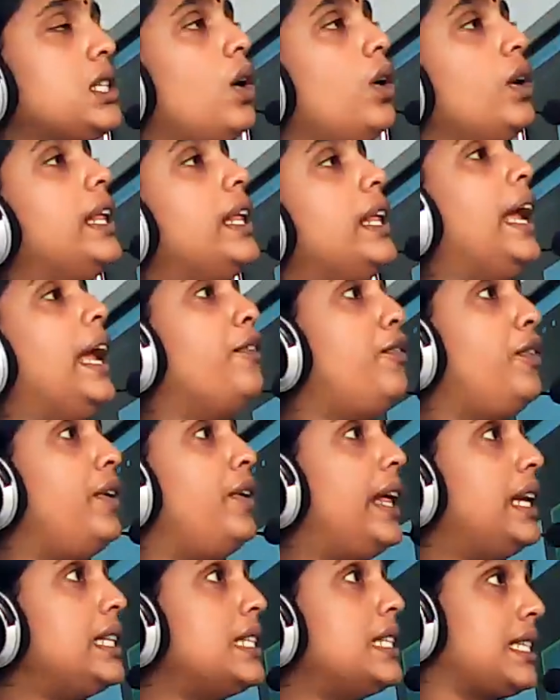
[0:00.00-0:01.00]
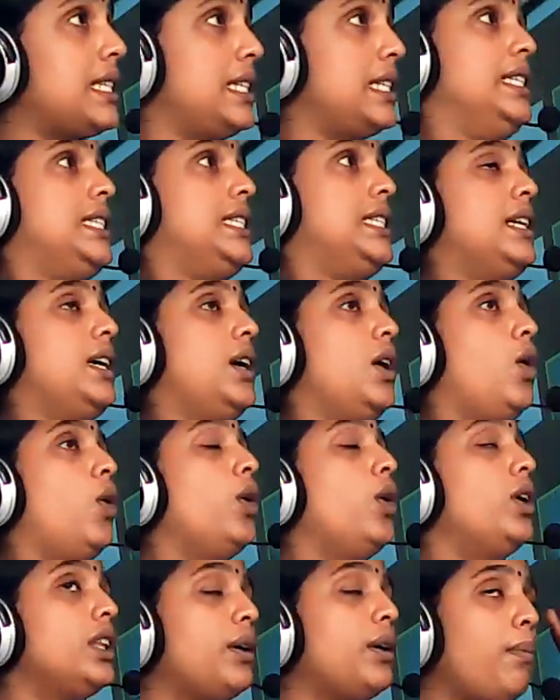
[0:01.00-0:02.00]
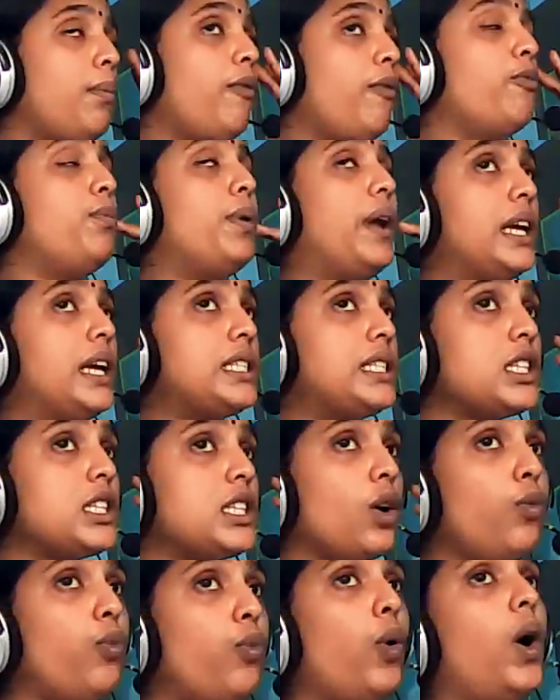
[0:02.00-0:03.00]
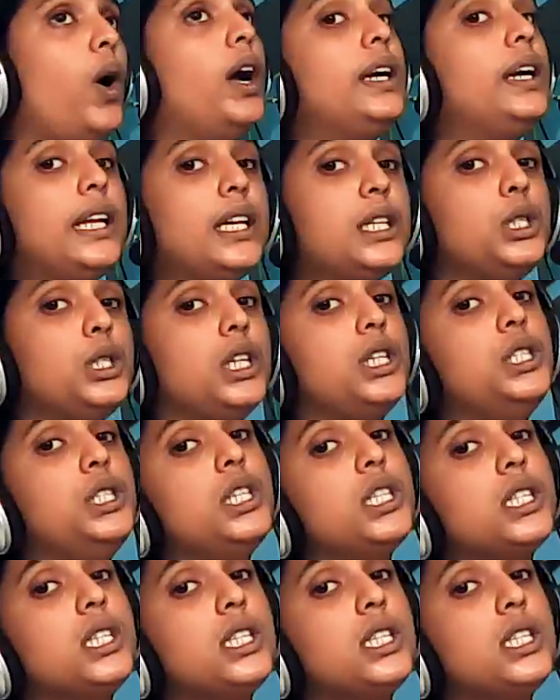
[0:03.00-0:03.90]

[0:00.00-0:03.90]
on the evidences on the basis of what a judge is